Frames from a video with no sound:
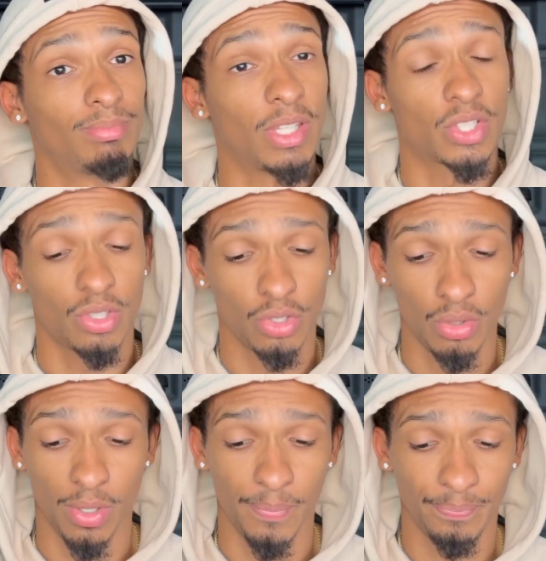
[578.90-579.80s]
make sure you
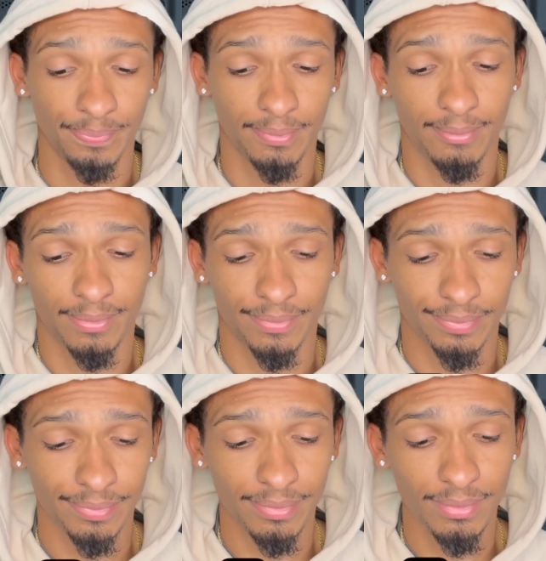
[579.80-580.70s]
do it.
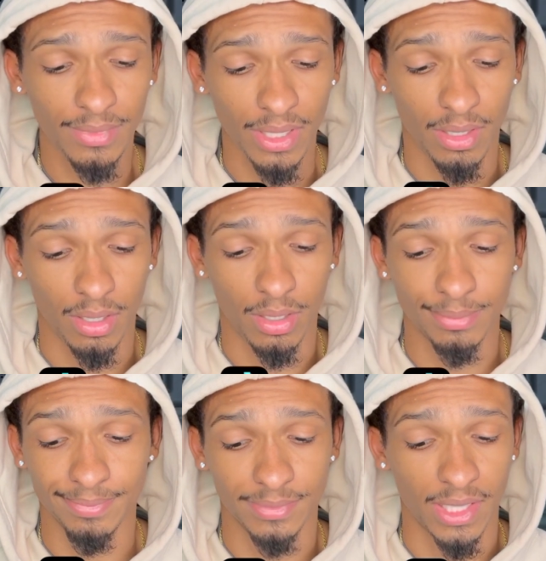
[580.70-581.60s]

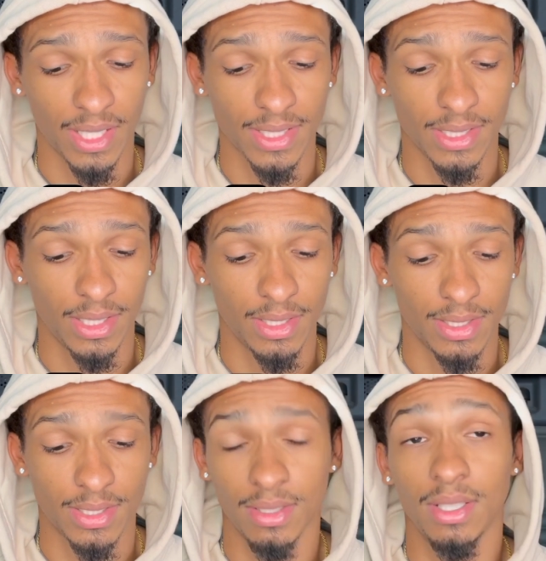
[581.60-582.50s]
The next thing
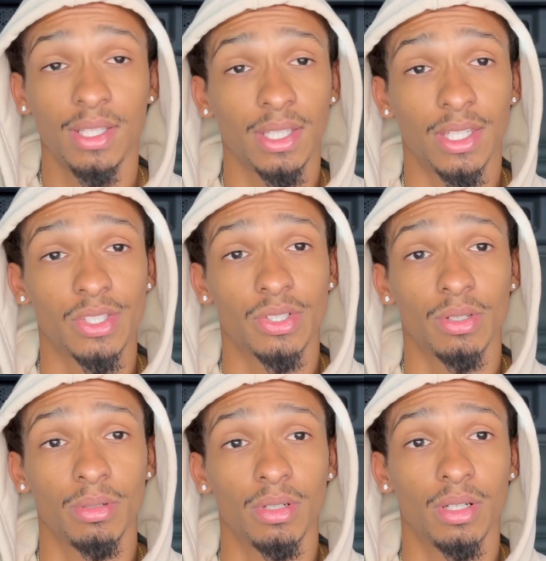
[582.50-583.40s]
is, get
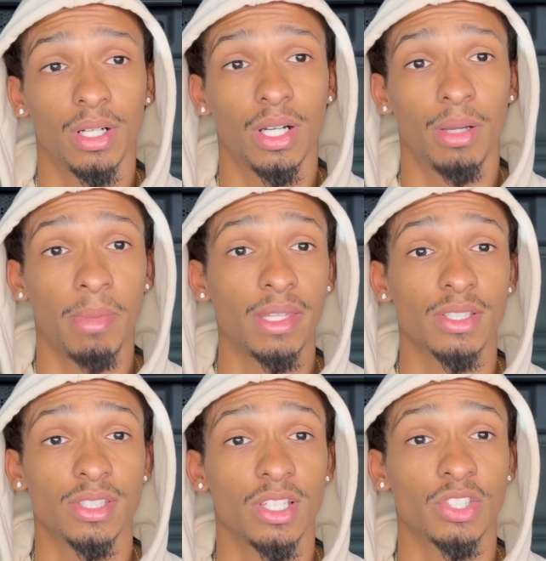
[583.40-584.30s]
your
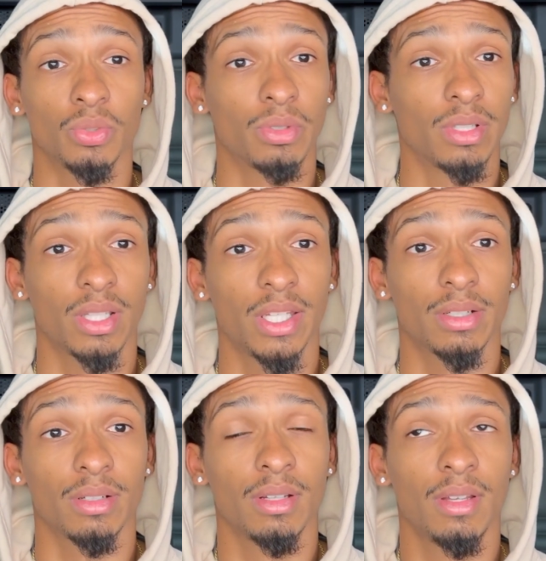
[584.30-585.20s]
maintenance done sooner than
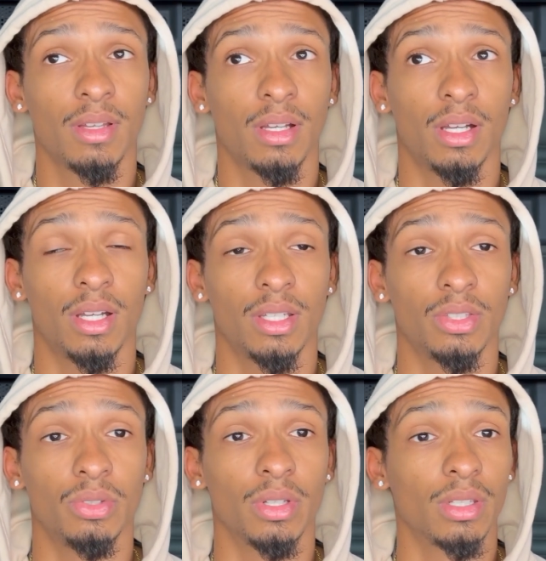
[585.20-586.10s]
later.
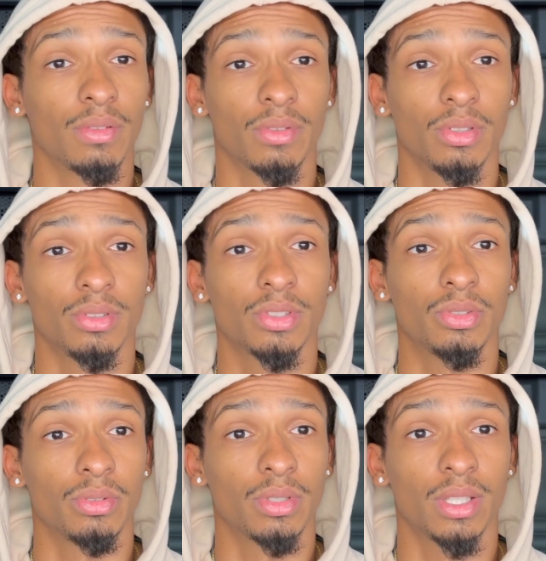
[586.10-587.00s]
Do your intervals
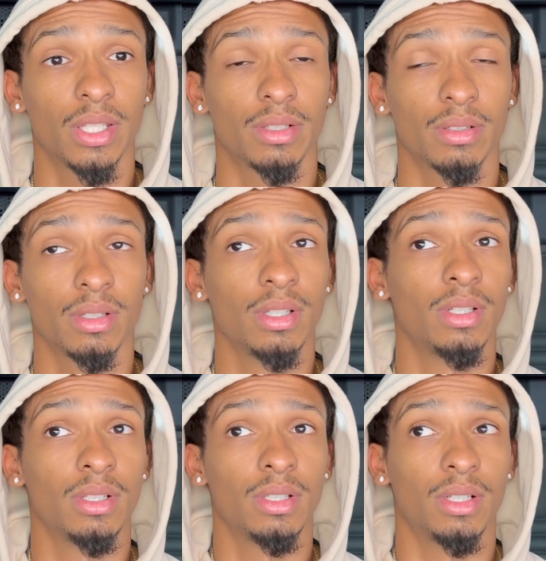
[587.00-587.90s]
sooner than later.
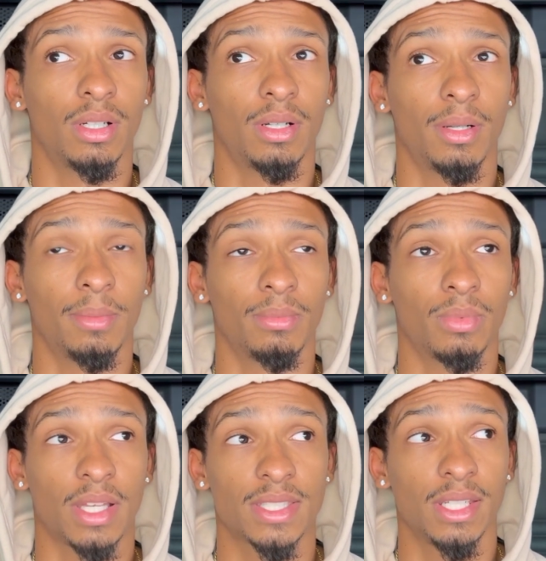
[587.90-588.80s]

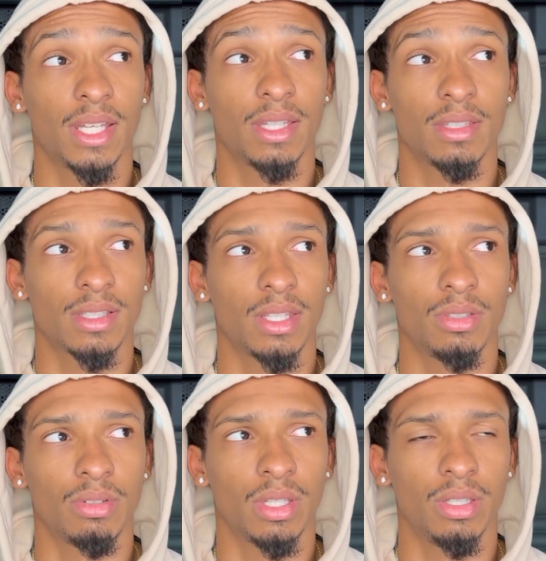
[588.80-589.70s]
When I say that, it's like
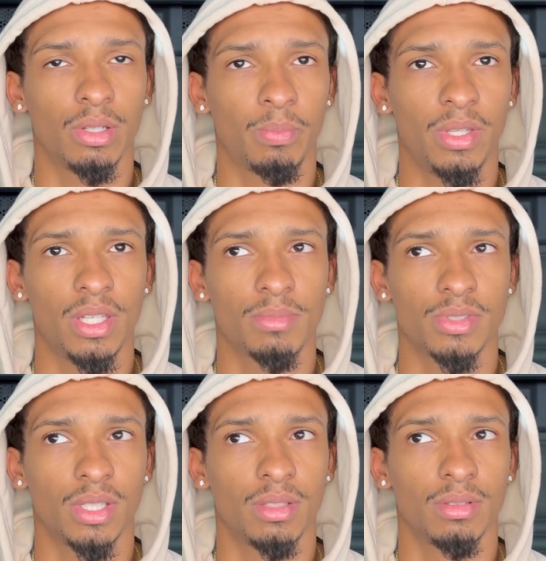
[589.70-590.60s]
getting your PMs
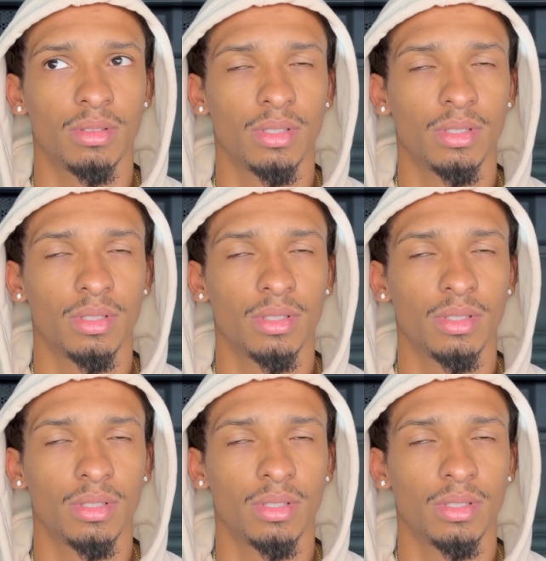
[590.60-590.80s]
done